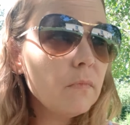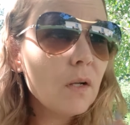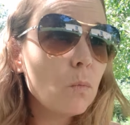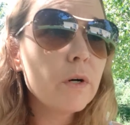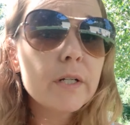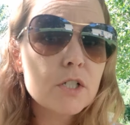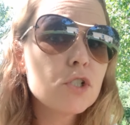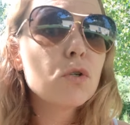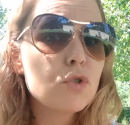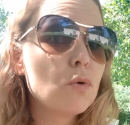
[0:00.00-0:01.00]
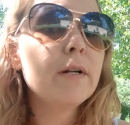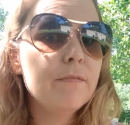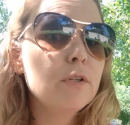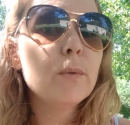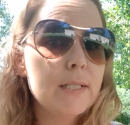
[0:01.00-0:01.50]
We're in a social
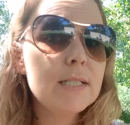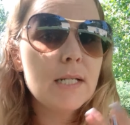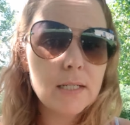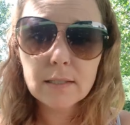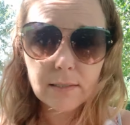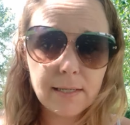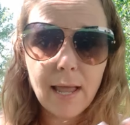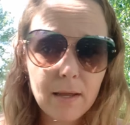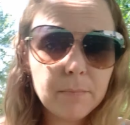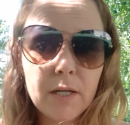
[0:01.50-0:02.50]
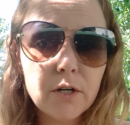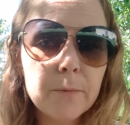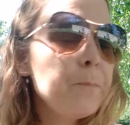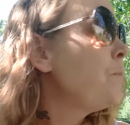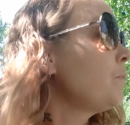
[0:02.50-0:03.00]
influencing game here.